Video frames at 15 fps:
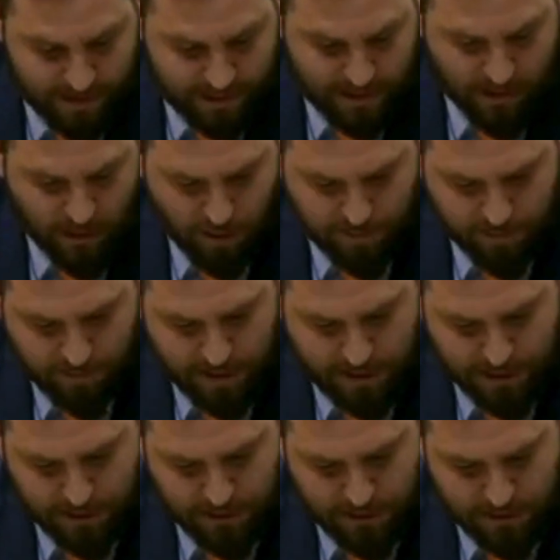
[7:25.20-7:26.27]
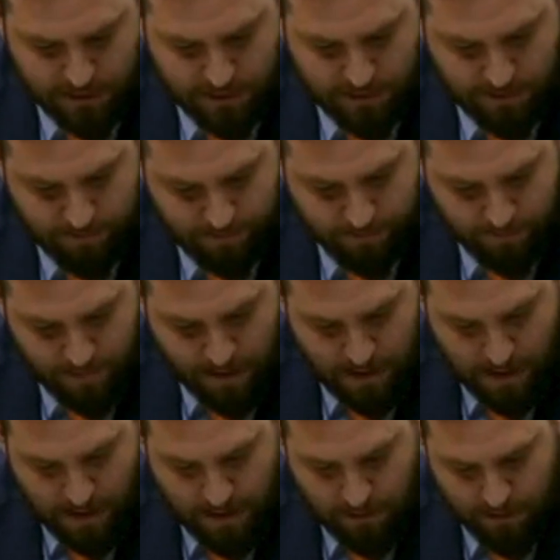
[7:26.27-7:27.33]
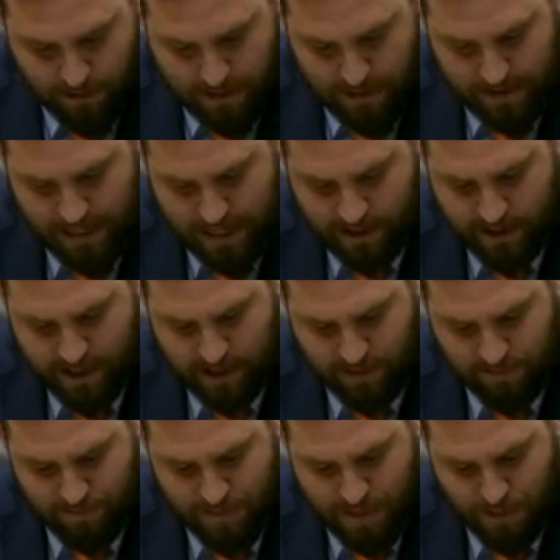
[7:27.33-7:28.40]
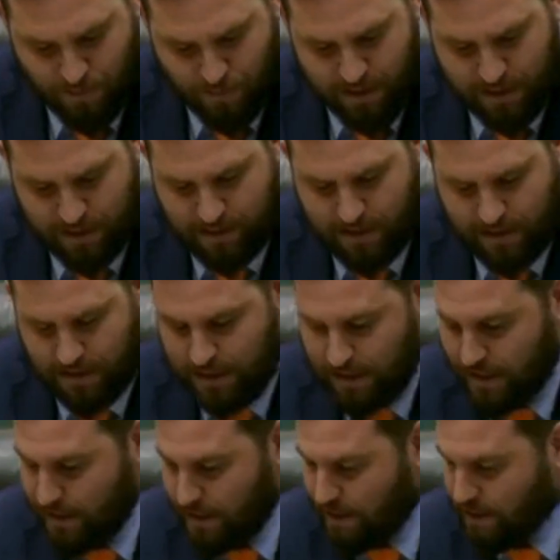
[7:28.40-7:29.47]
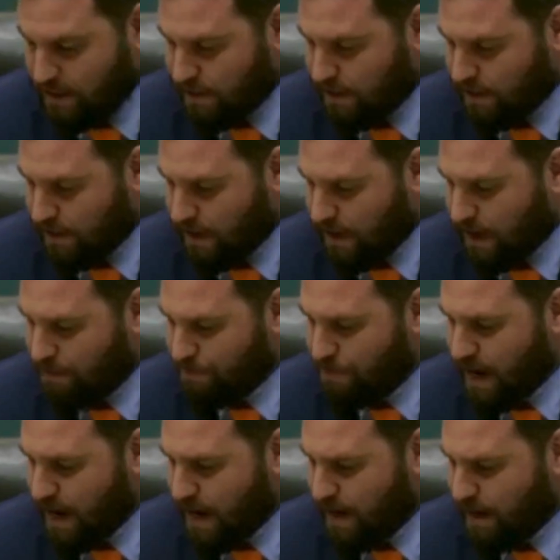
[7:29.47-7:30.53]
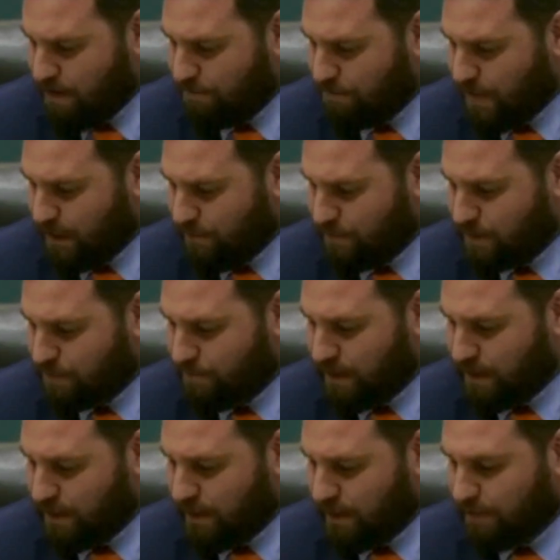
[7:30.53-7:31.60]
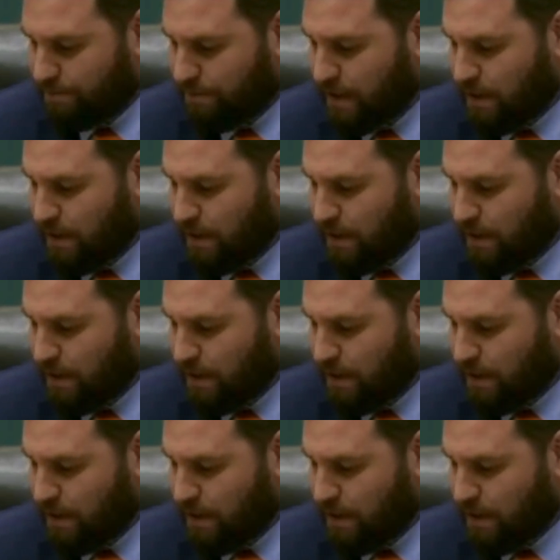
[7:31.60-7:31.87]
operations throughout the area, and I've met with the Mayor, Madam Speaker,